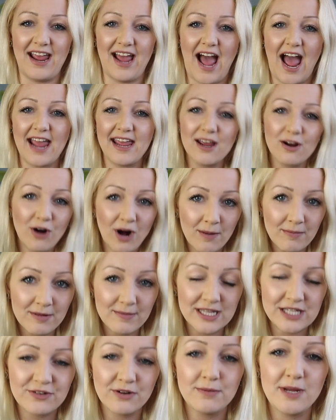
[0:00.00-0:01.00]
I get
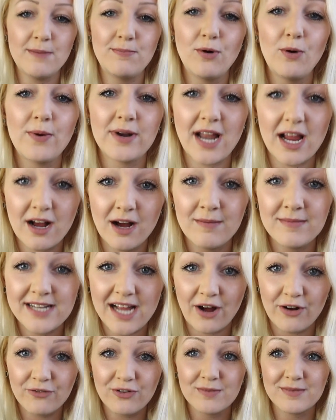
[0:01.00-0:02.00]
compliments from people when I come
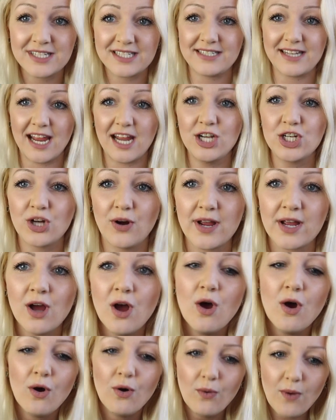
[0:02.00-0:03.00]
down from a stage going,
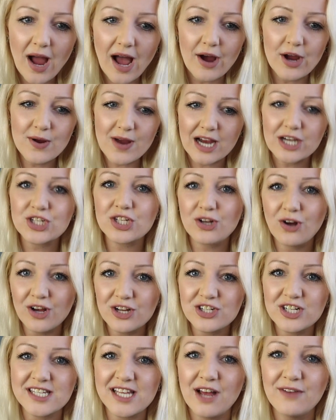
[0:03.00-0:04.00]
wow, you actually
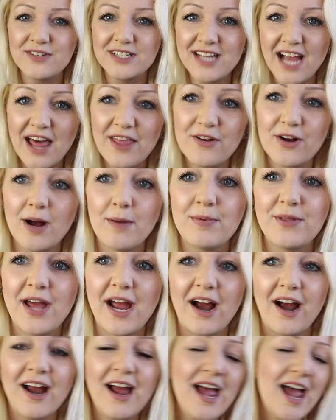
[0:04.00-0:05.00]
hold yourself together up
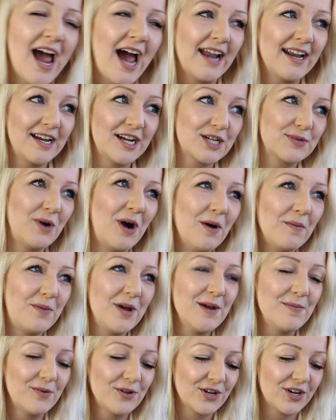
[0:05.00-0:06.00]
there. And I just want
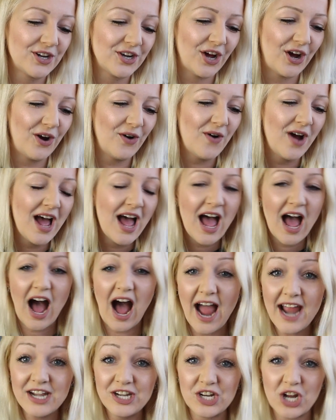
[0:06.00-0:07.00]
people to know
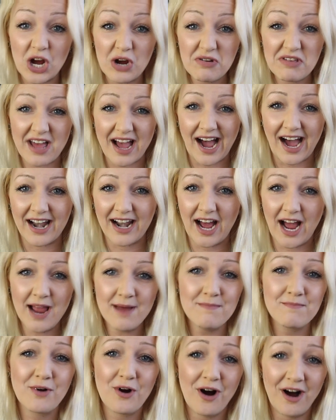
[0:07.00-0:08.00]
I know that.
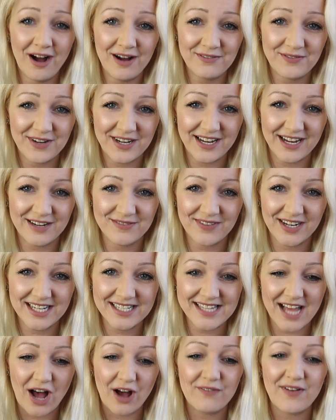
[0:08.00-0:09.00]
I'm confident in
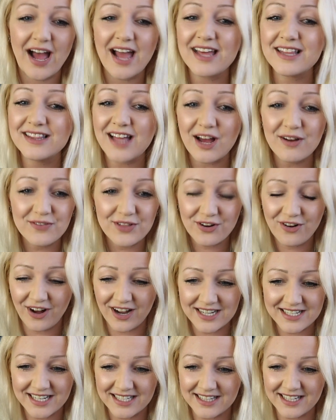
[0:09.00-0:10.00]
myself. I love the
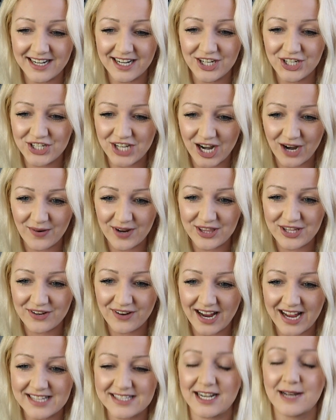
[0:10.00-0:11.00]
content that I share with you
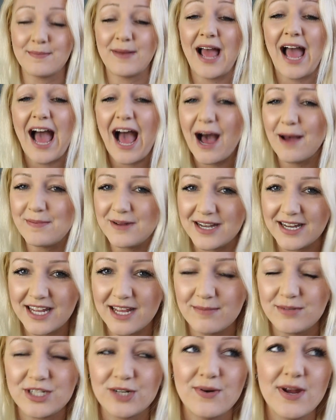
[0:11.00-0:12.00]
guys, and I'm happy to
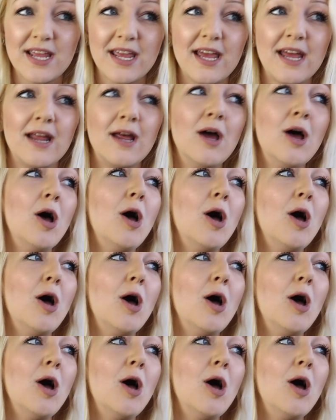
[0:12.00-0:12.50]
keep doing it.